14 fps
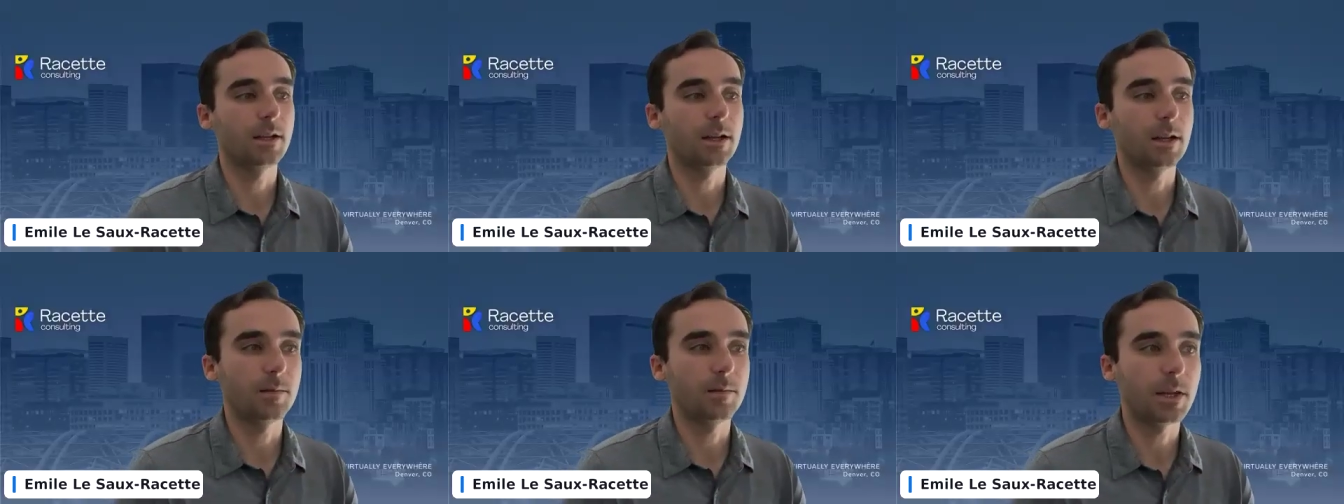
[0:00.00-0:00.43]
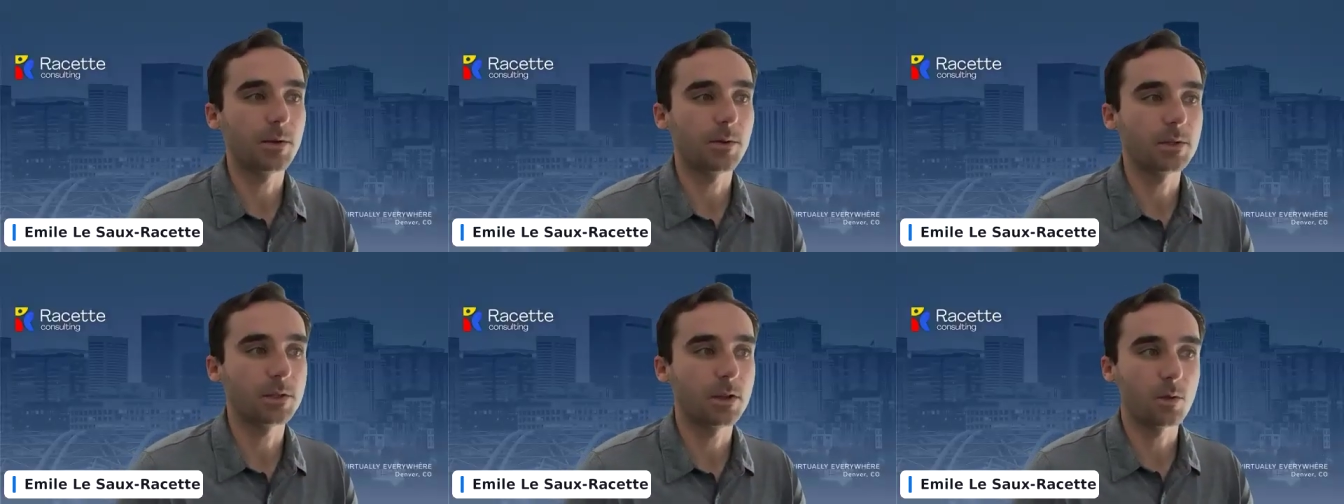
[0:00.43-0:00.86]
That
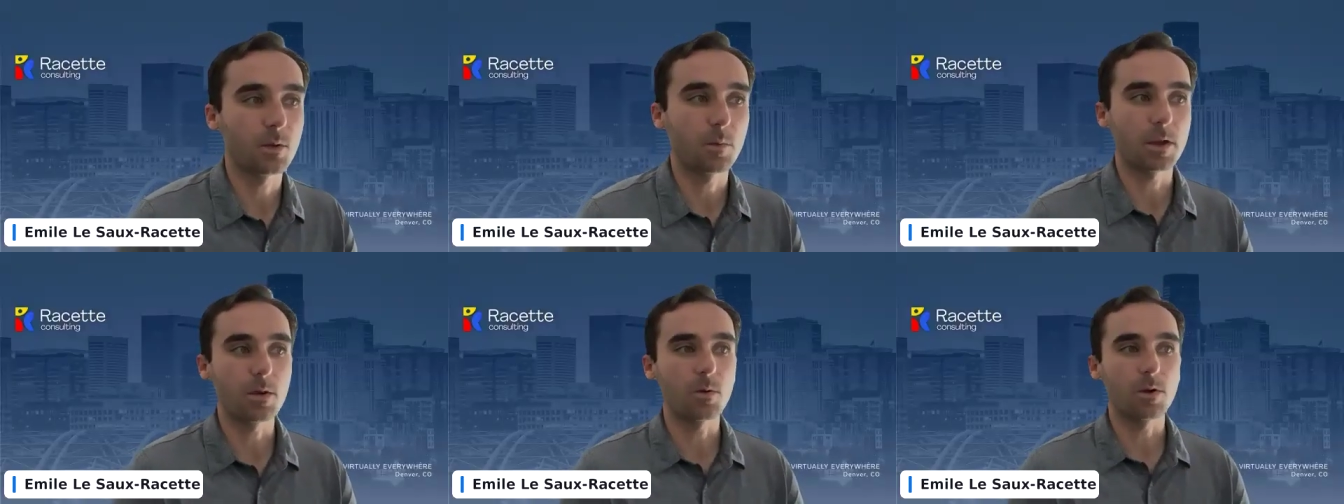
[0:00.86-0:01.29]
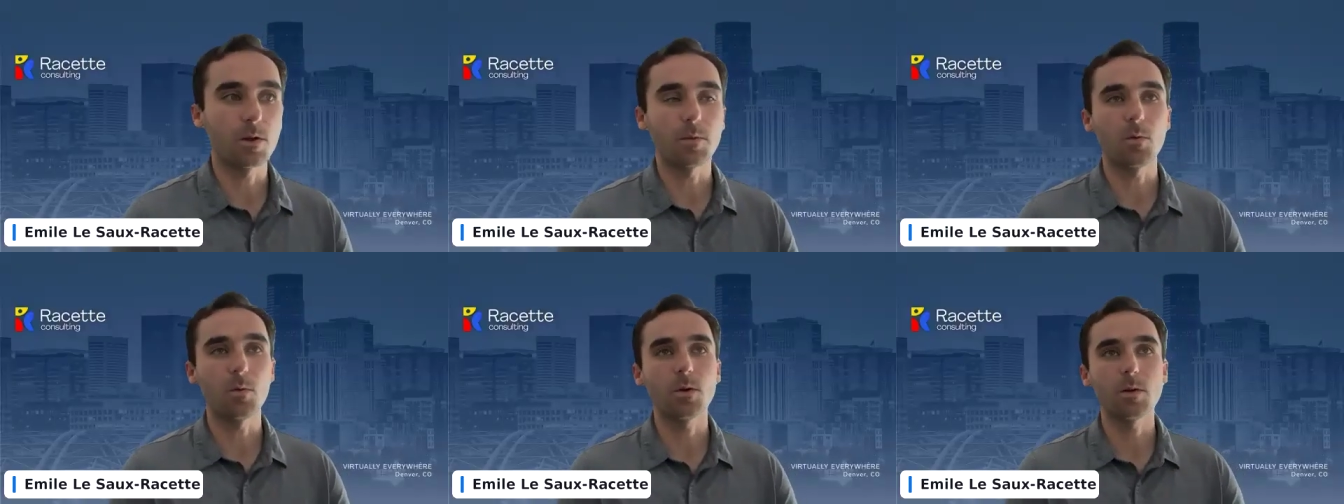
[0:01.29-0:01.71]
was another big one.
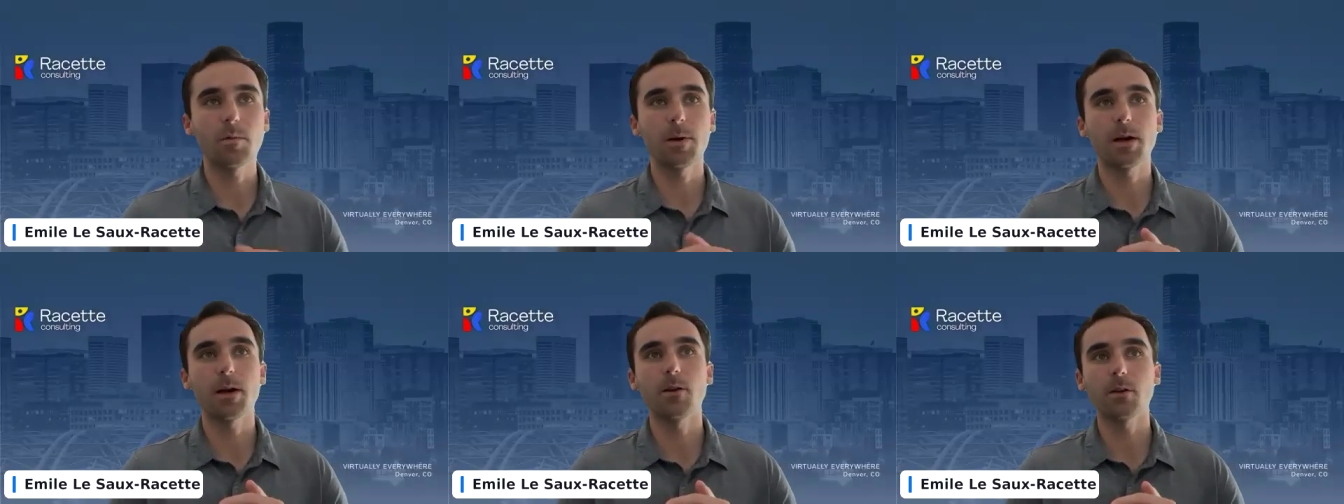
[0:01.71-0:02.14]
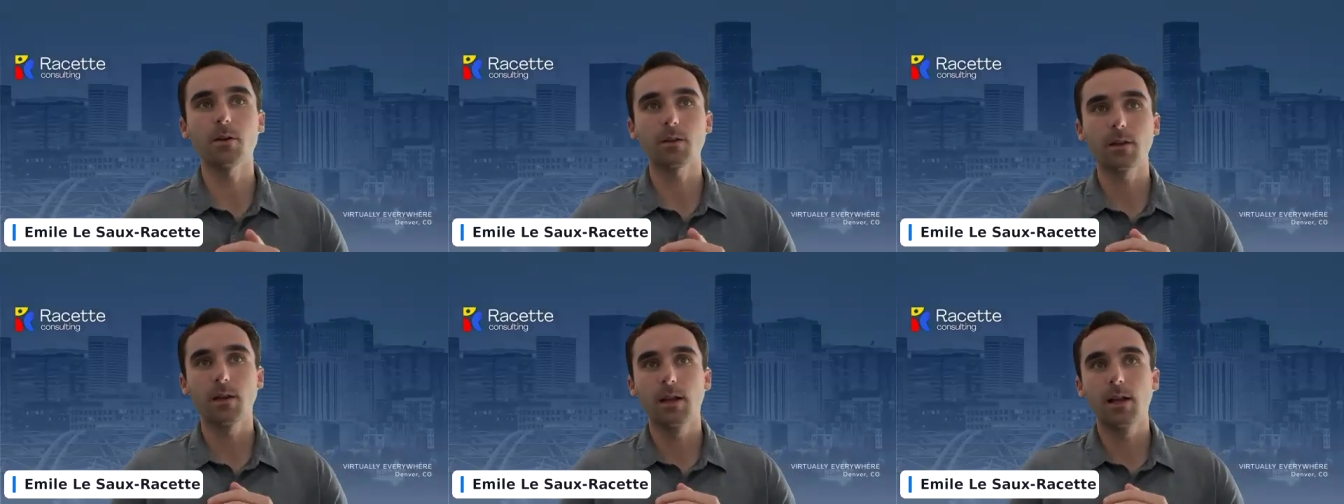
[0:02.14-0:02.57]
But what
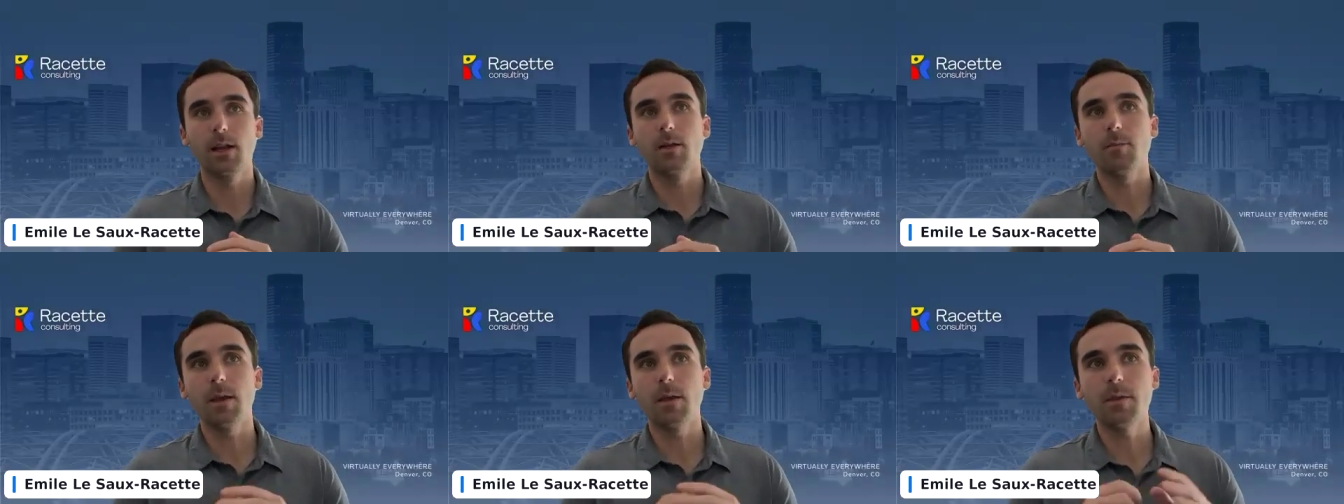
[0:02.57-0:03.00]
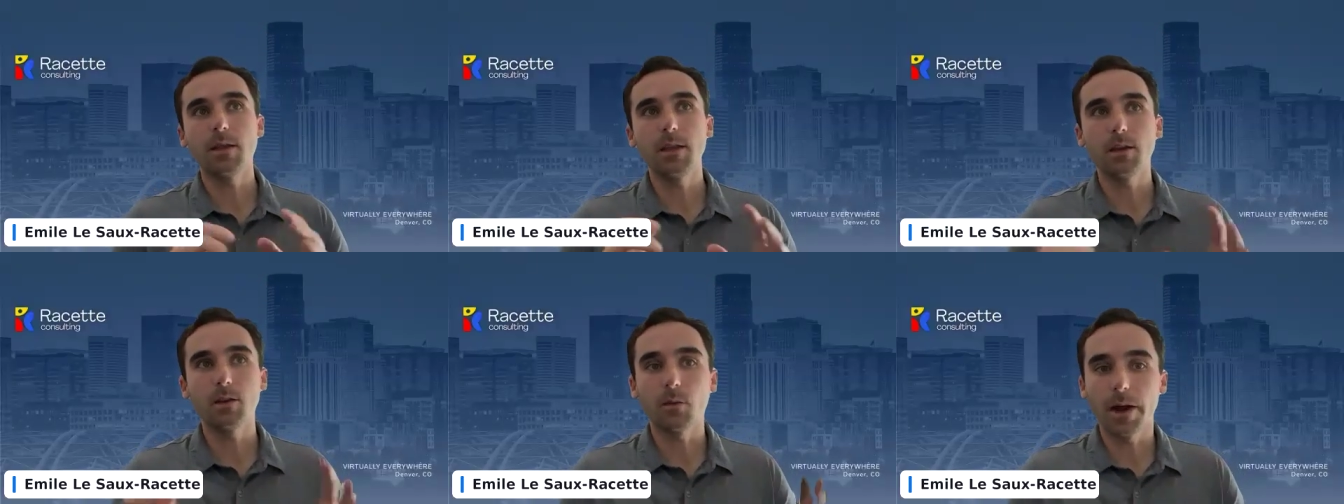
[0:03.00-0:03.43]
about maybe
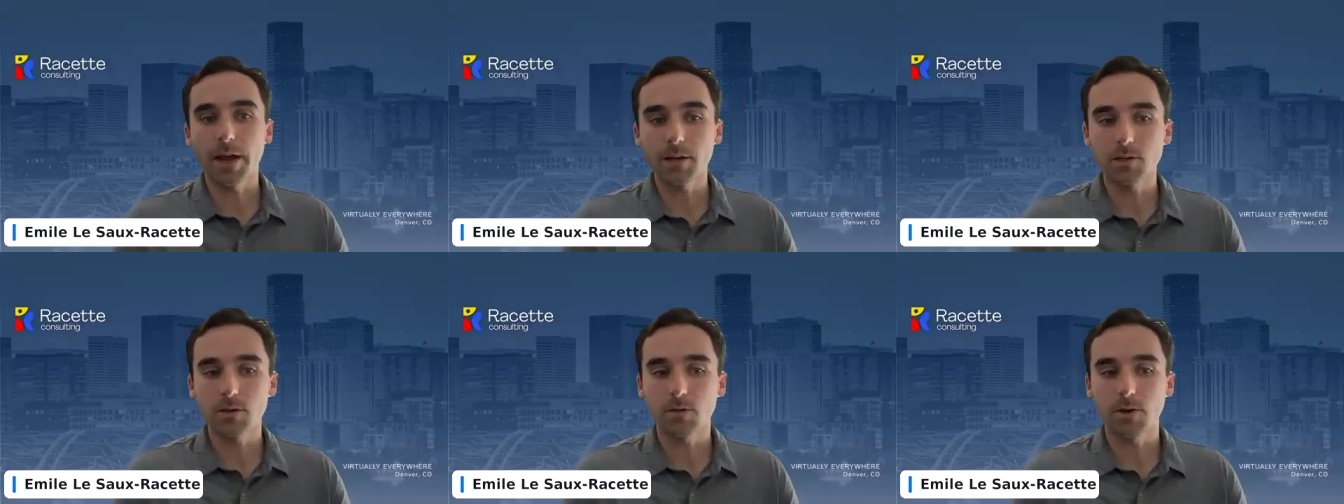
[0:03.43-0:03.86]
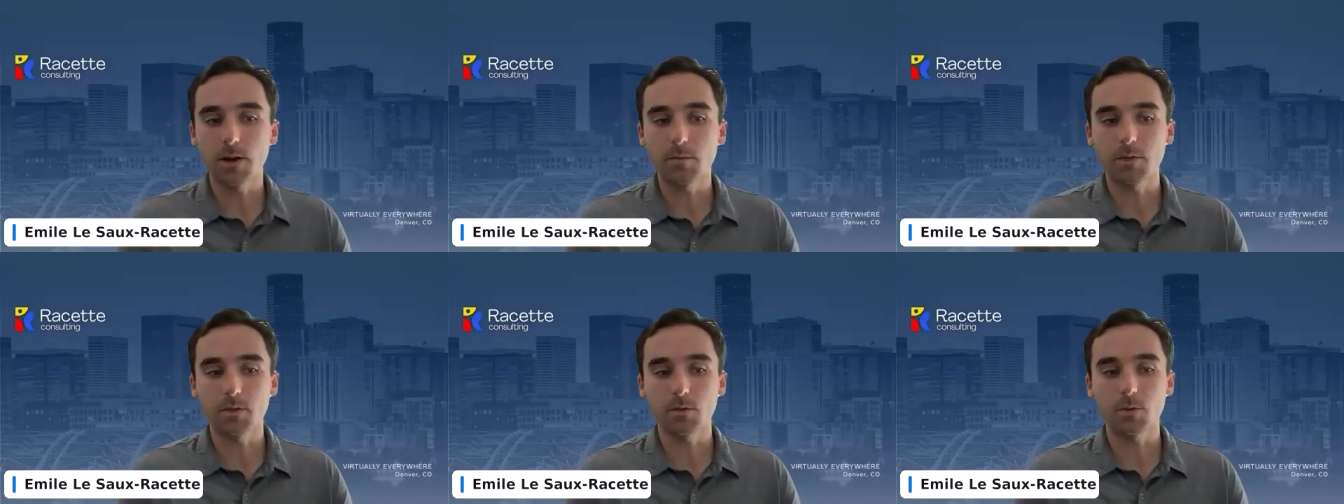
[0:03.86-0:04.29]
the interaction,
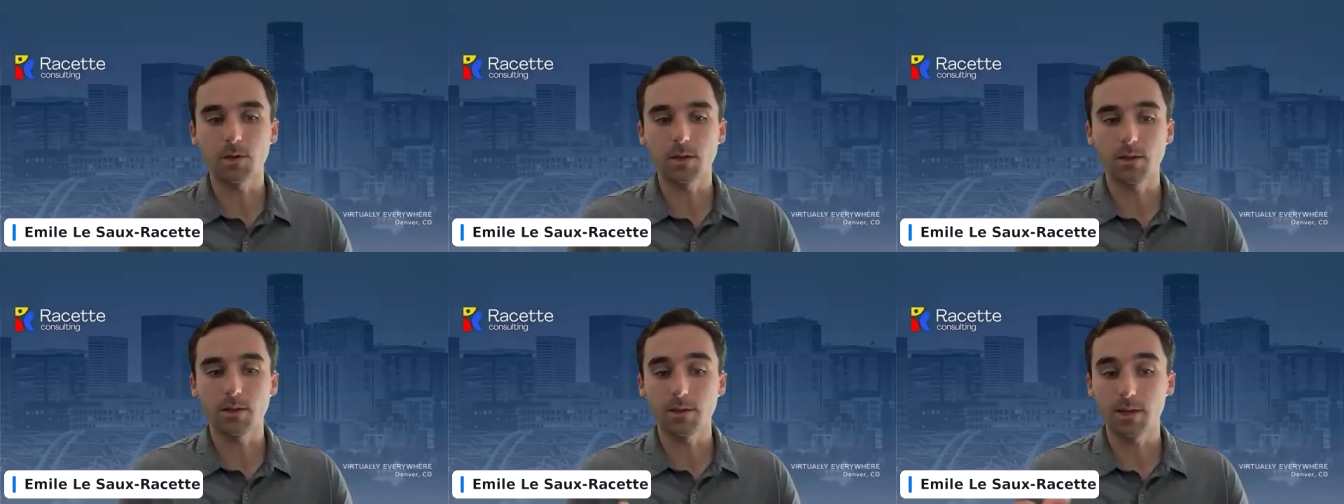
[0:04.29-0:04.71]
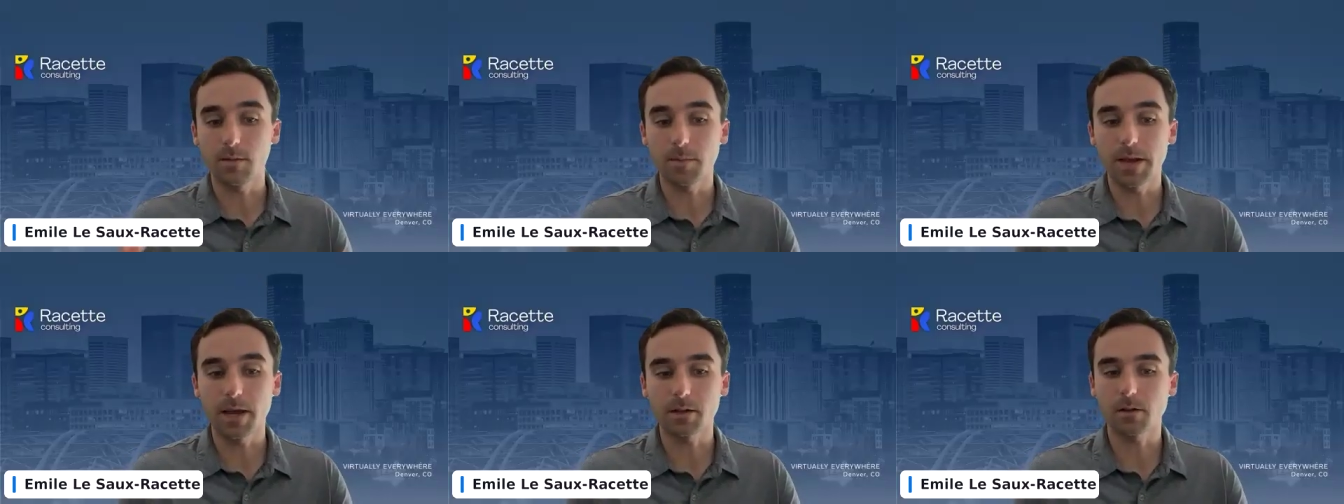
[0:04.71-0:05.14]
right, between the
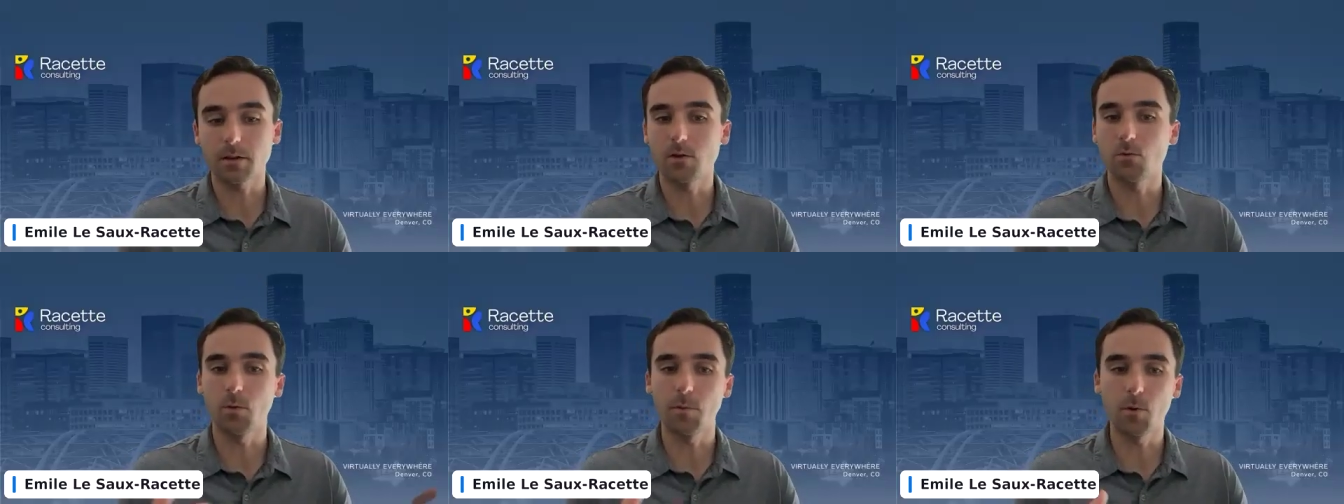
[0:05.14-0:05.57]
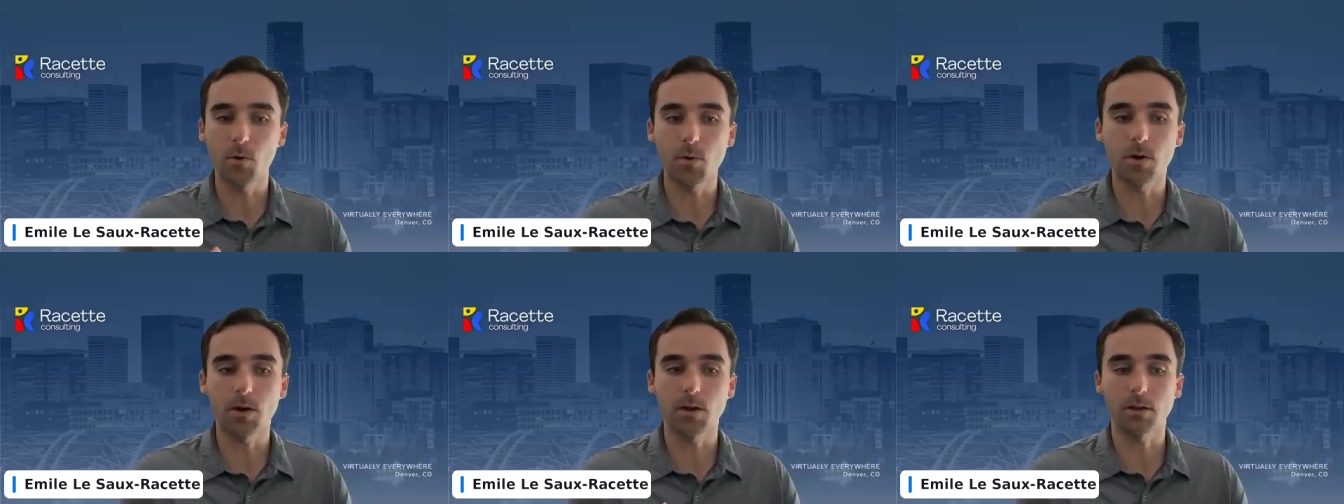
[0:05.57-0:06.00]
impact on
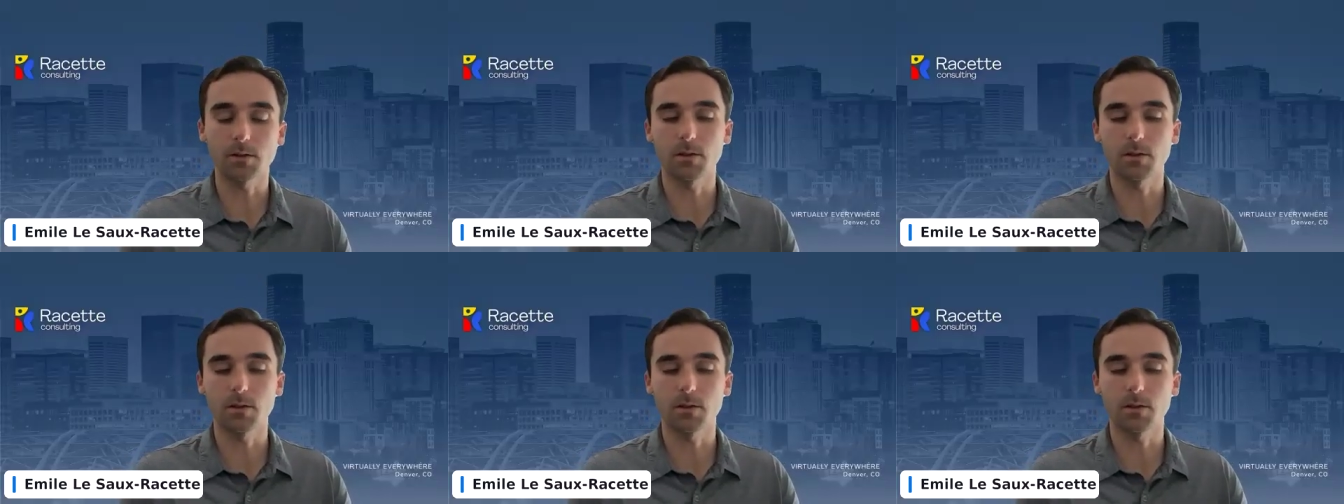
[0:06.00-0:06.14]
reporting?